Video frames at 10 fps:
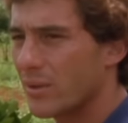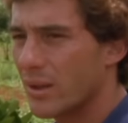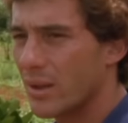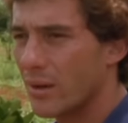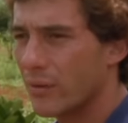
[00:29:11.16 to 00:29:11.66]
we
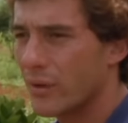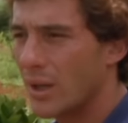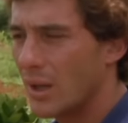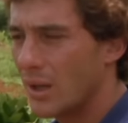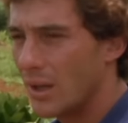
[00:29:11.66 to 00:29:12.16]
have
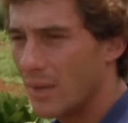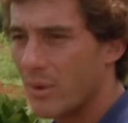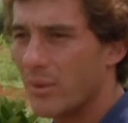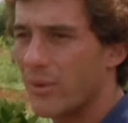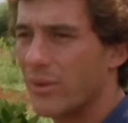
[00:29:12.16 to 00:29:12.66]

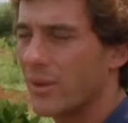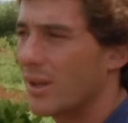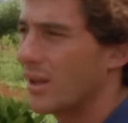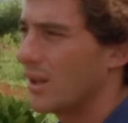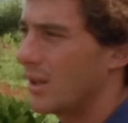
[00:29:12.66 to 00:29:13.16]
lemons,
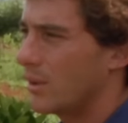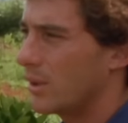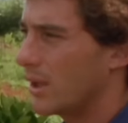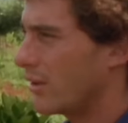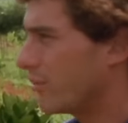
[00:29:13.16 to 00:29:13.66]

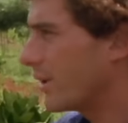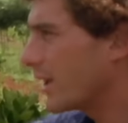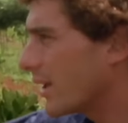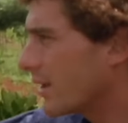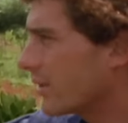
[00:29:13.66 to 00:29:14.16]
we have
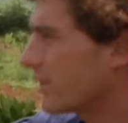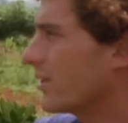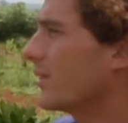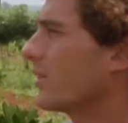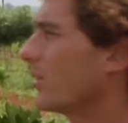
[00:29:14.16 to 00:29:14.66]

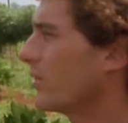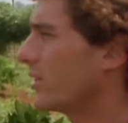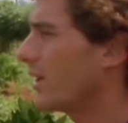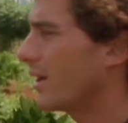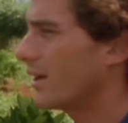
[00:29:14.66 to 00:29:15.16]
bananas
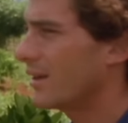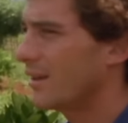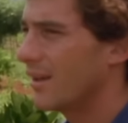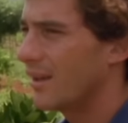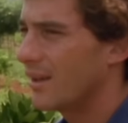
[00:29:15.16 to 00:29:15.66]
over there,
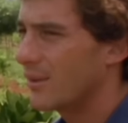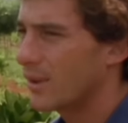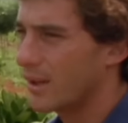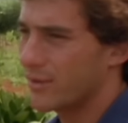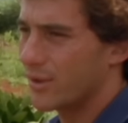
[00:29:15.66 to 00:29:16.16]
we
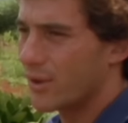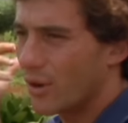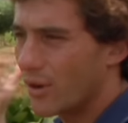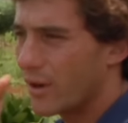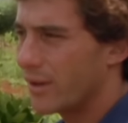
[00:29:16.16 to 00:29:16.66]
have the
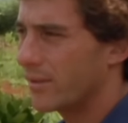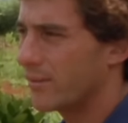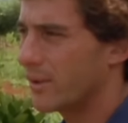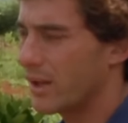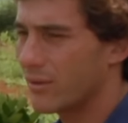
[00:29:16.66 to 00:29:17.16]
corn,
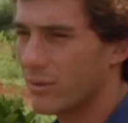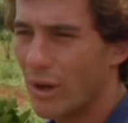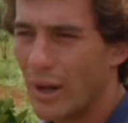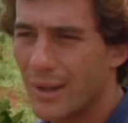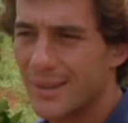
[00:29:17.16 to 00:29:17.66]
we have
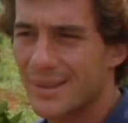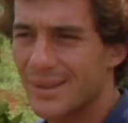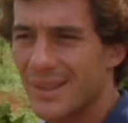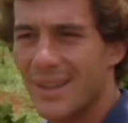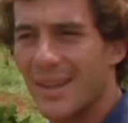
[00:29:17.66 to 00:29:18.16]

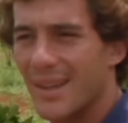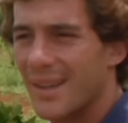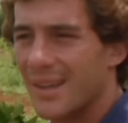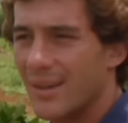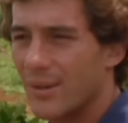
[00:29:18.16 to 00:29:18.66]
rice,
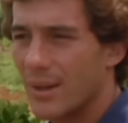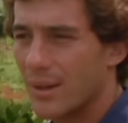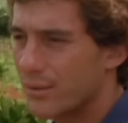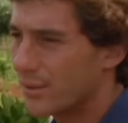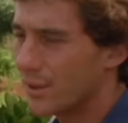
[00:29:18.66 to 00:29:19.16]
we
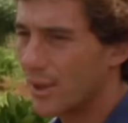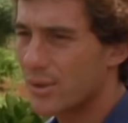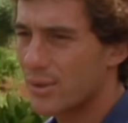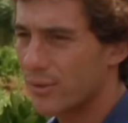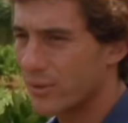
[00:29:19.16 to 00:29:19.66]
have
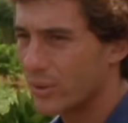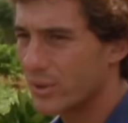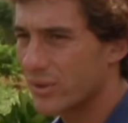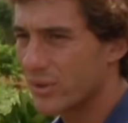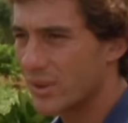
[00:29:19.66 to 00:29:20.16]
lots of
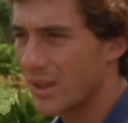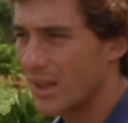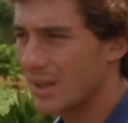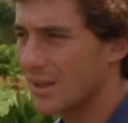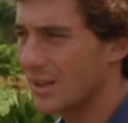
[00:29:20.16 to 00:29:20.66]
fruits,
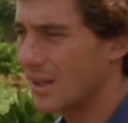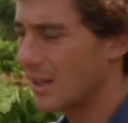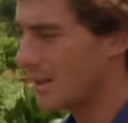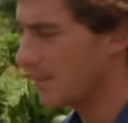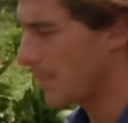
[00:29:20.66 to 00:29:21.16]
and
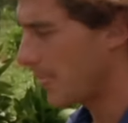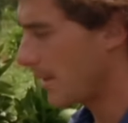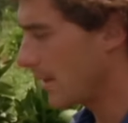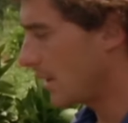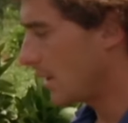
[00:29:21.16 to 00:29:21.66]
uh,
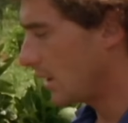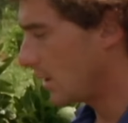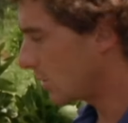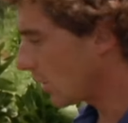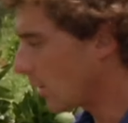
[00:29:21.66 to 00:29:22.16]

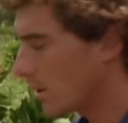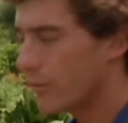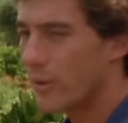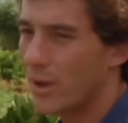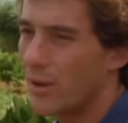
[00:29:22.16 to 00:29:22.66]
it's only
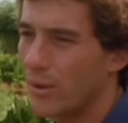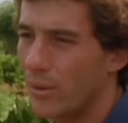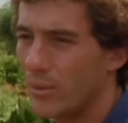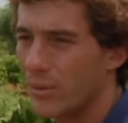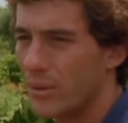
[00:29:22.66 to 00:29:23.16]
for our
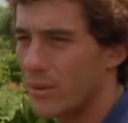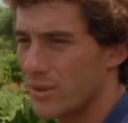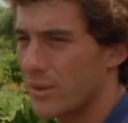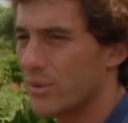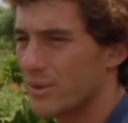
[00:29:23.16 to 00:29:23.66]
own
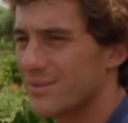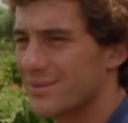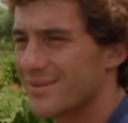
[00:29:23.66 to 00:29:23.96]
consumption.